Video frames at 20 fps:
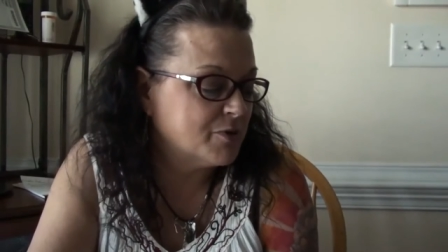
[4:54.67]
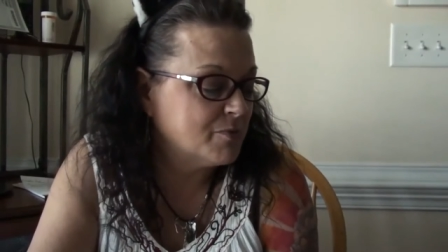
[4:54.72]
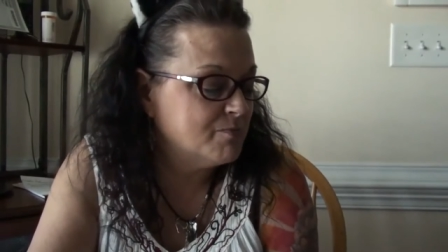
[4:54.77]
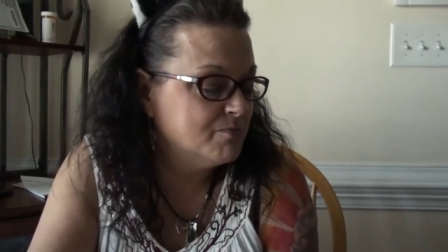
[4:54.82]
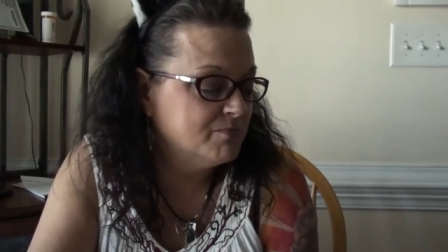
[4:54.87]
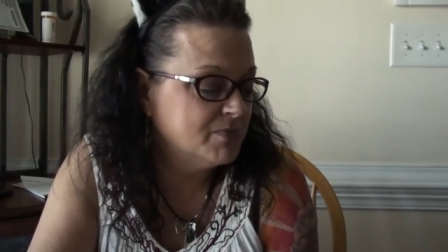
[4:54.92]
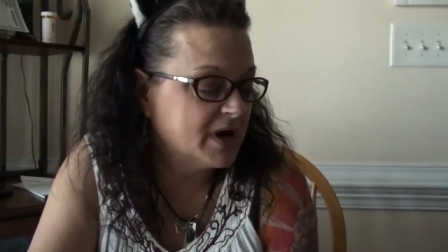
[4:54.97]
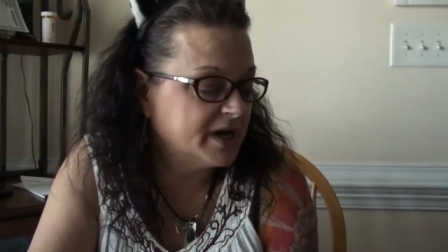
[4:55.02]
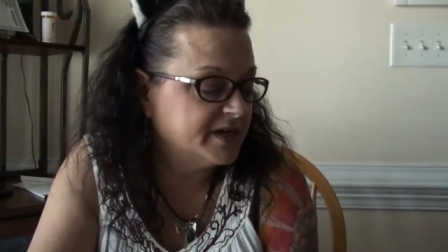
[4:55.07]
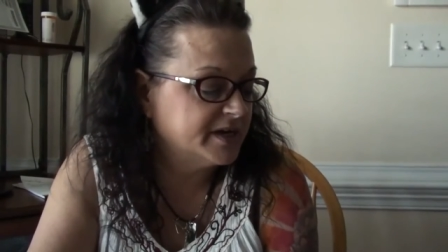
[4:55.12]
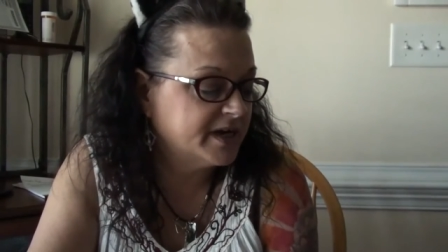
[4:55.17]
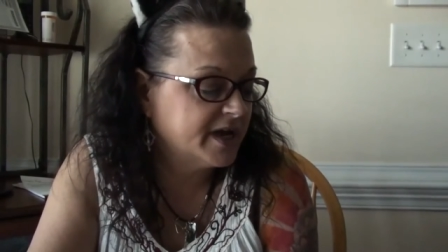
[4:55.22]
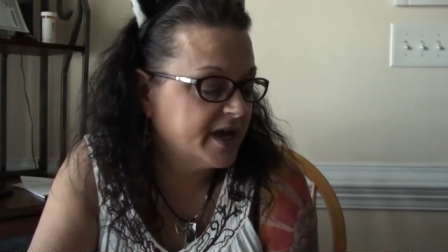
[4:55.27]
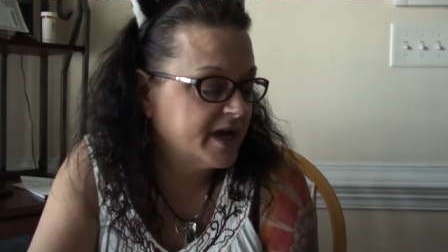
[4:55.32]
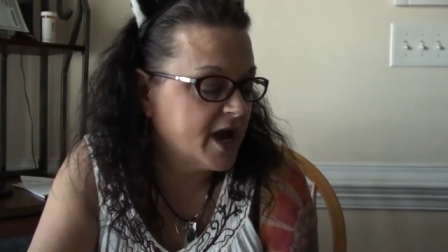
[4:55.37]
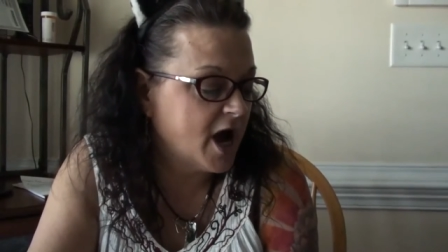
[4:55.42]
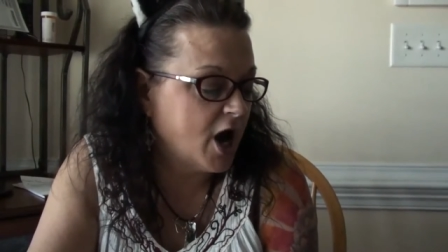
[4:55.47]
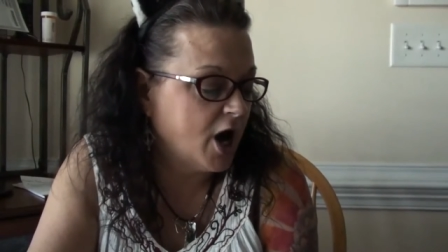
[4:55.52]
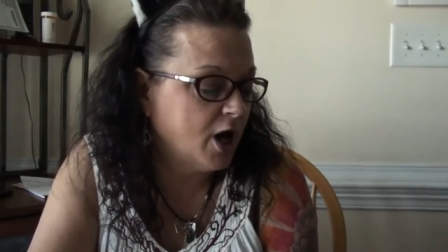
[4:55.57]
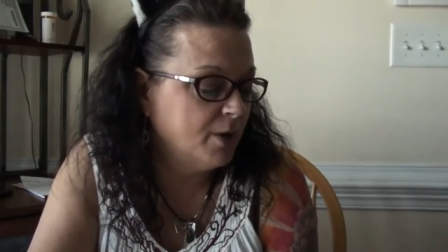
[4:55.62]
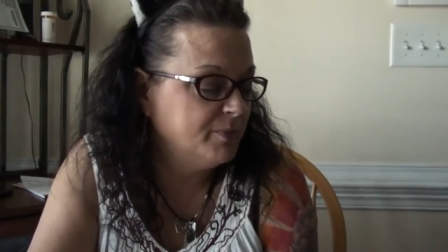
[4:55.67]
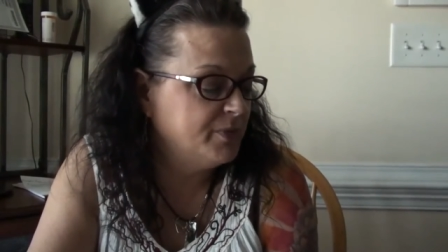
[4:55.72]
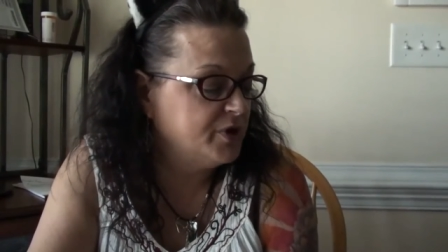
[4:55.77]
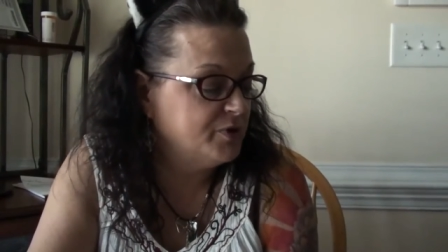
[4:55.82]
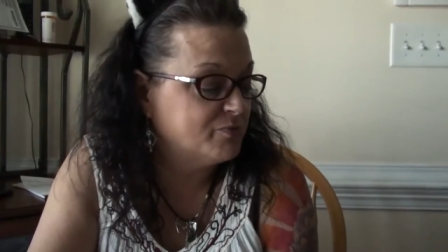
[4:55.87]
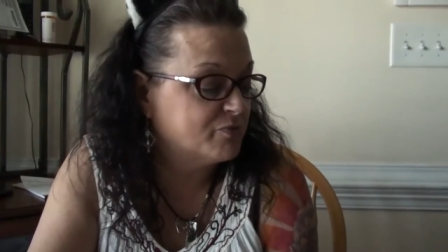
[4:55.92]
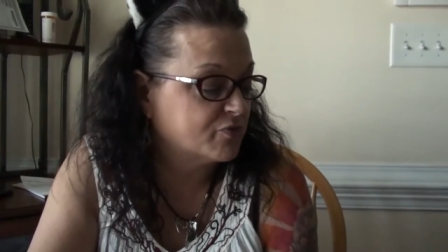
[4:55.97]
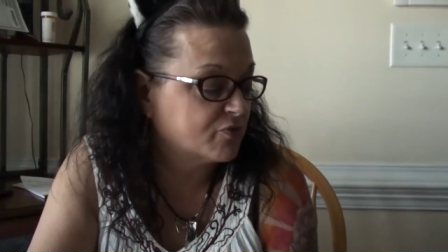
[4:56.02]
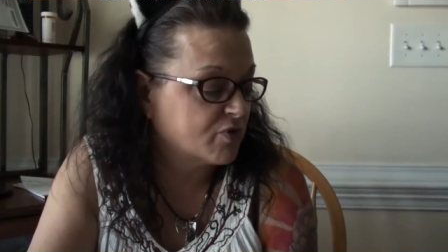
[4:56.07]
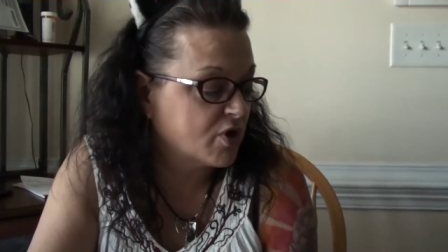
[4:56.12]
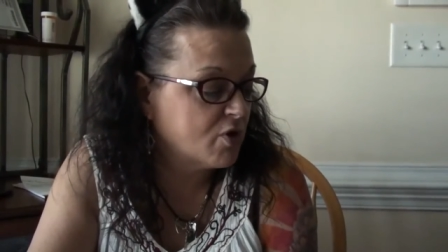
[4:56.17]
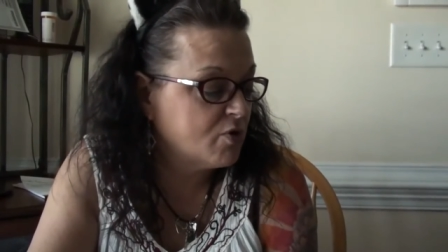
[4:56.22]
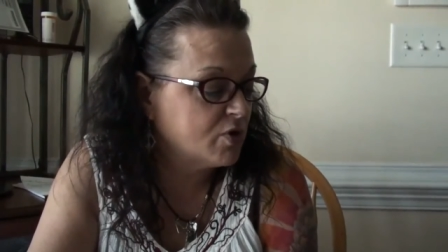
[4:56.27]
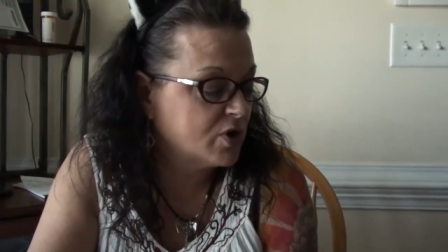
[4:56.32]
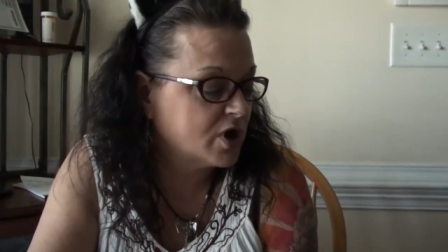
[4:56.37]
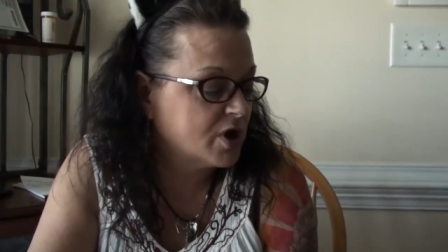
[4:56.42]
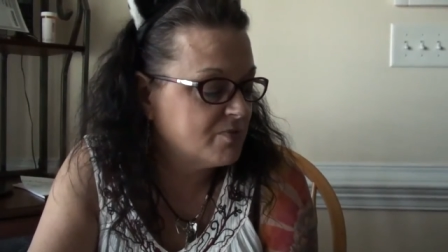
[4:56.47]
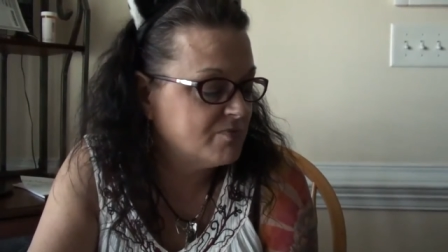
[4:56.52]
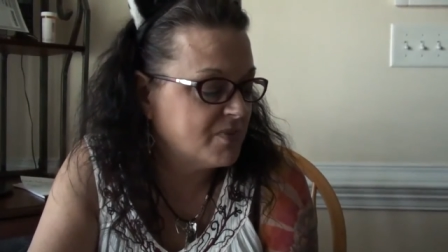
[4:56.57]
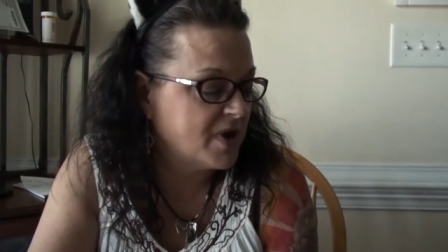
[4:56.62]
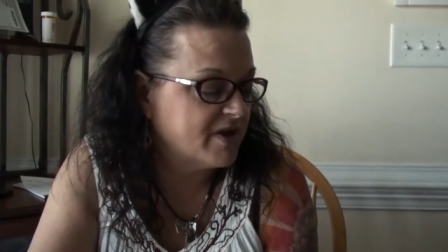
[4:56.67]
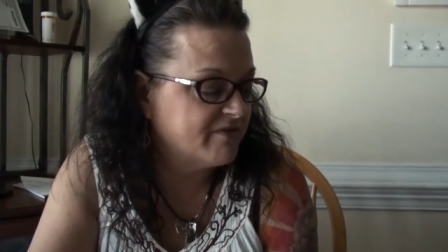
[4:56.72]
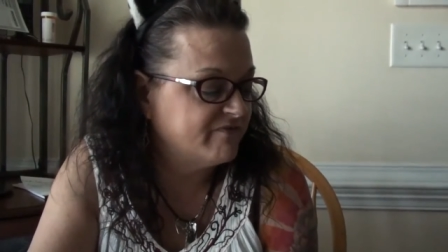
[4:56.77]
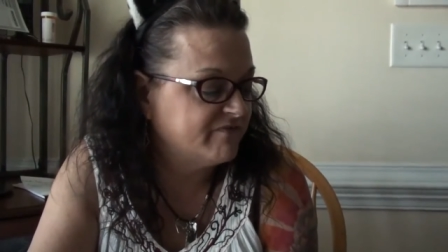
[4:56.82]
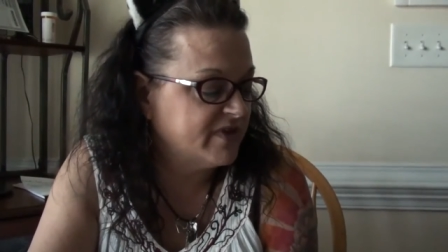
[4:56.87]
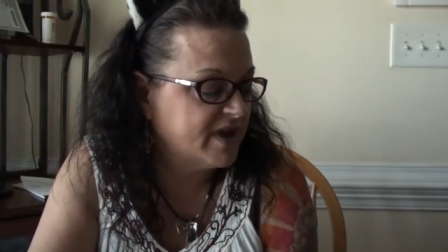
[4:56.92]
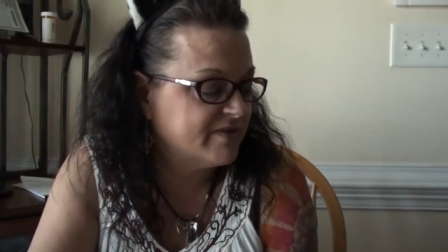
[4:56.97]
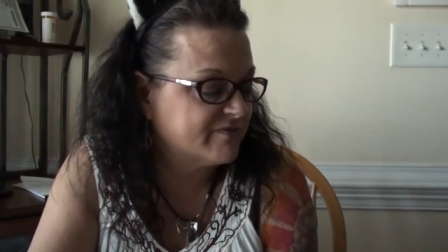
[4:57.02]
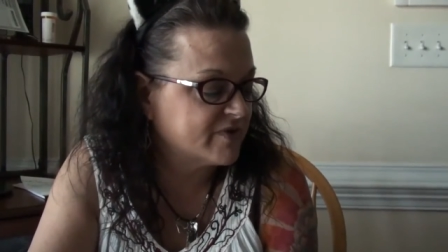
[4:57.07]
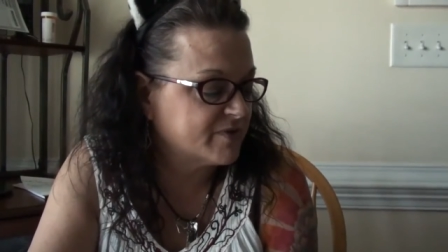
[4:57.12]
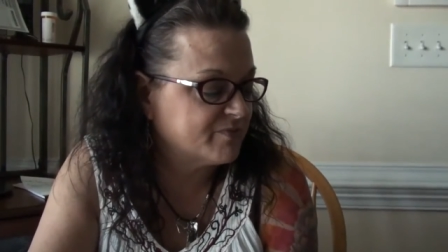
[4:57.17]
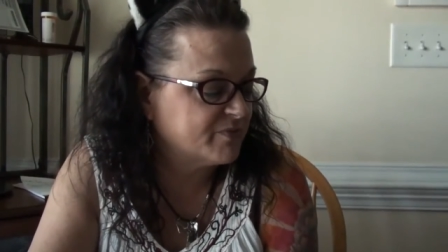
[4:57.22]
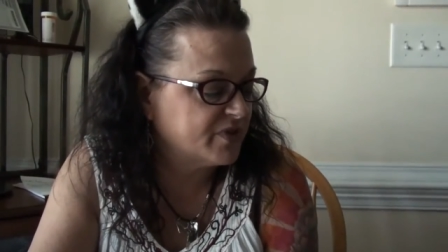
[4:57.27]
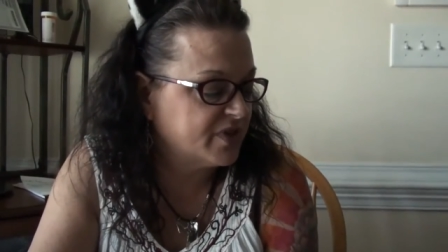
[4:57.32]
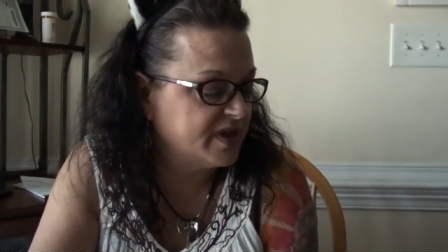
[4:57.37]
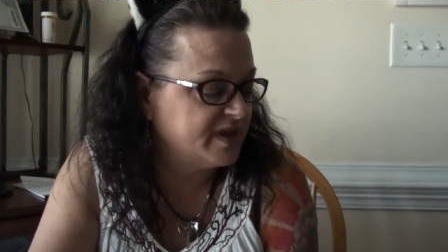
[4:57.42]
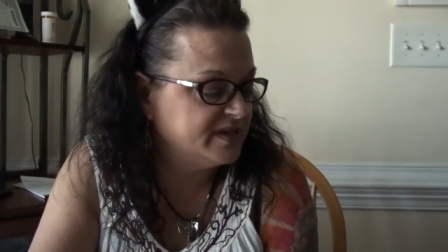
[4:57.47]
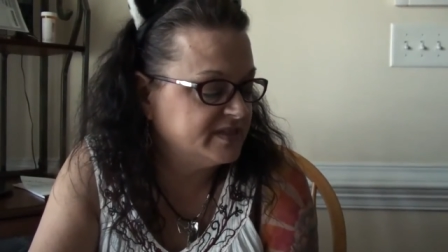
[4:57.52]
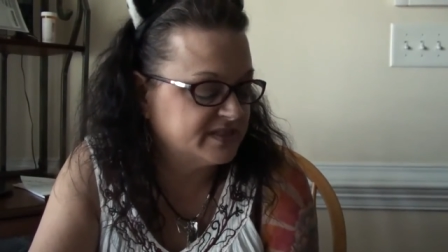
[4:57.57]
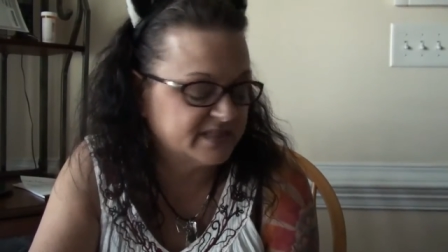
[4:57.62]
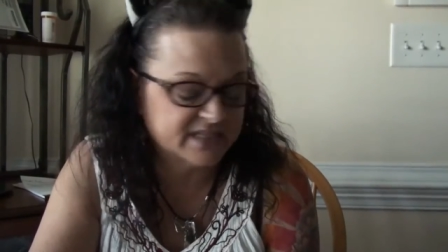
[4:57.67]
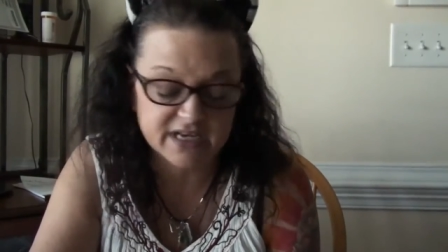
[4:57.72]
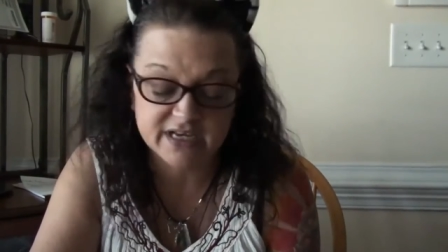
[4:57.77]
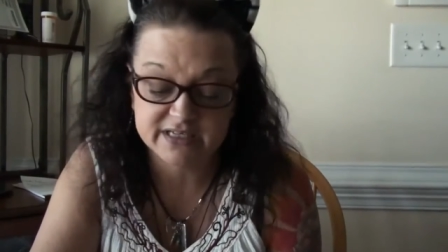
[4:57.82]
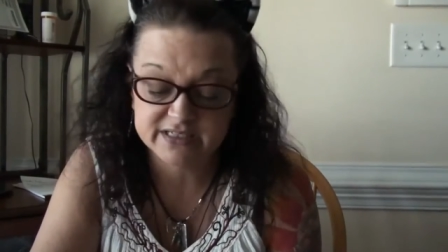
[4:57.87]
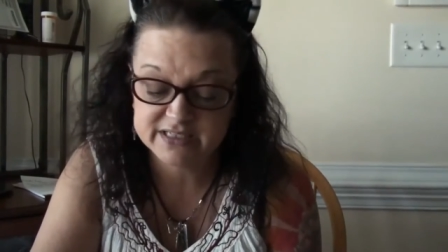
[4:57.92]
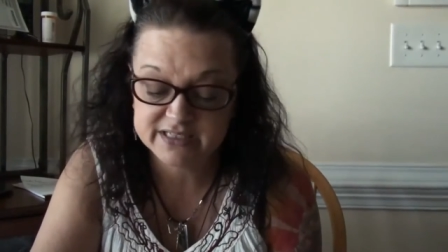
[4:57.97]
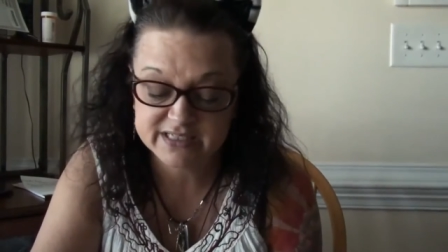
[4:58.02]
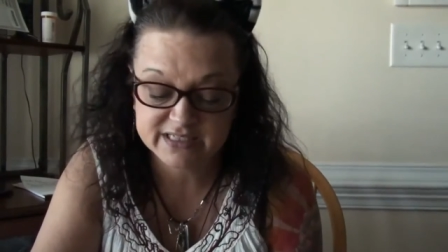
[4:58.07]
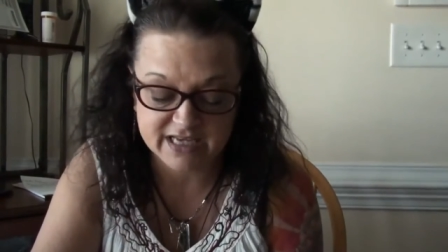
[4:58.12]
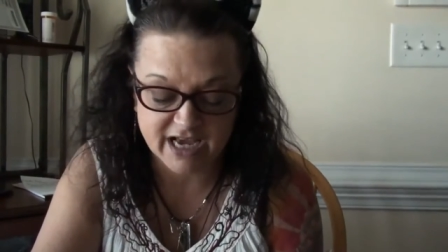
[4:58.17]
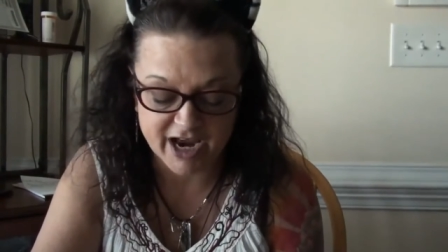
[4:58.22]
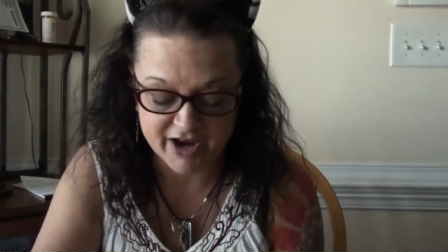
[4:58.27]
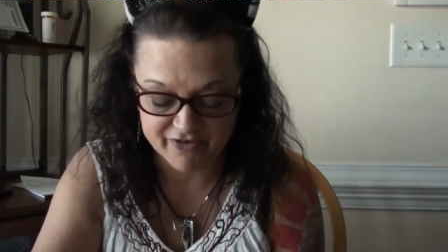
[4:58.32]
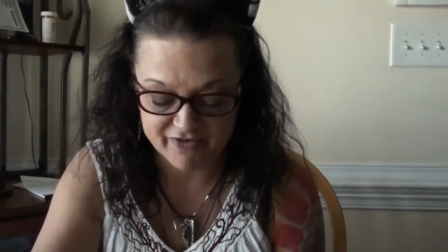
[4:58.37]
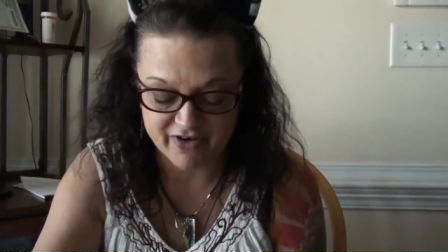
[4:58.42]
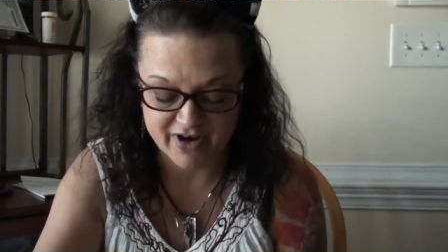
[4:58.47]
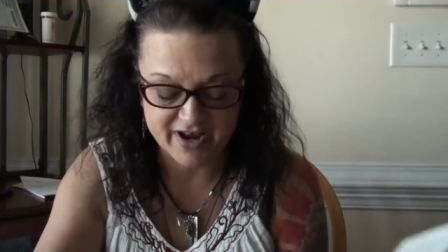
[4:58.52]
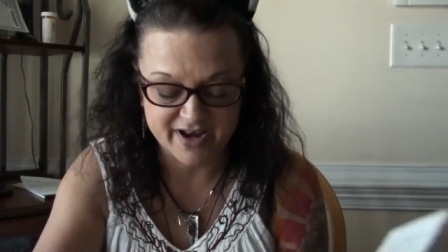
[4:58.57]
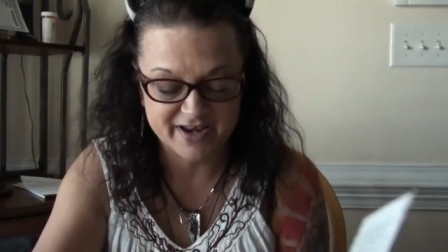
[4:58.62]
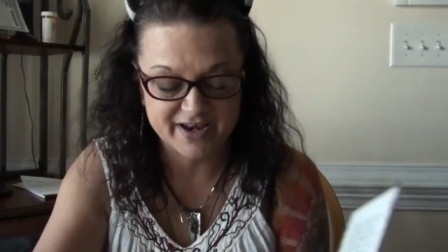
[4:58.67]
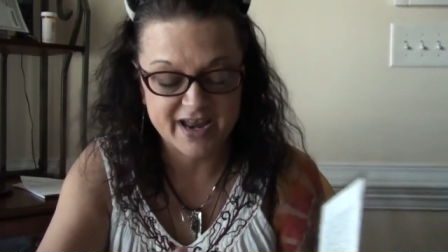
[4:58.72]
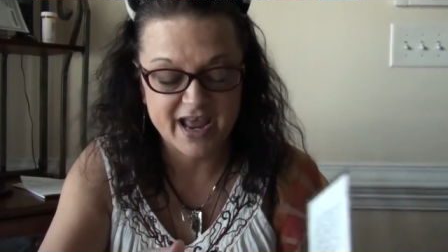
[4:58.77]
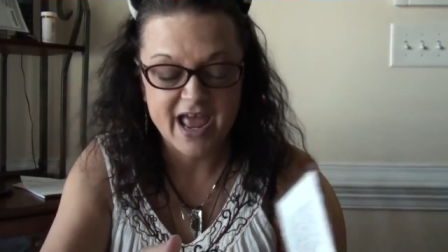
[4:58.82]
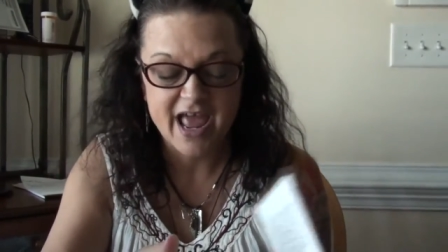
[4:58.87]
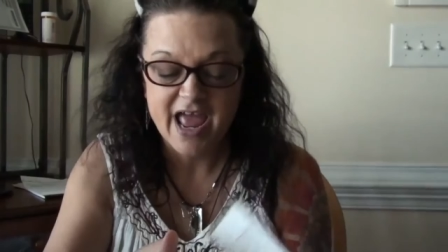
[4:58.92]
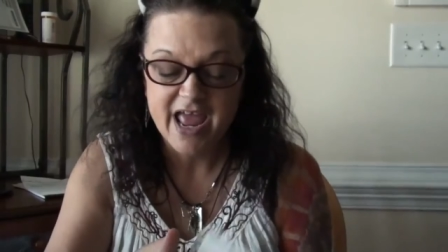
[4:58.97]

Monday I'll Be Broke, My Favorite Place, and Siren.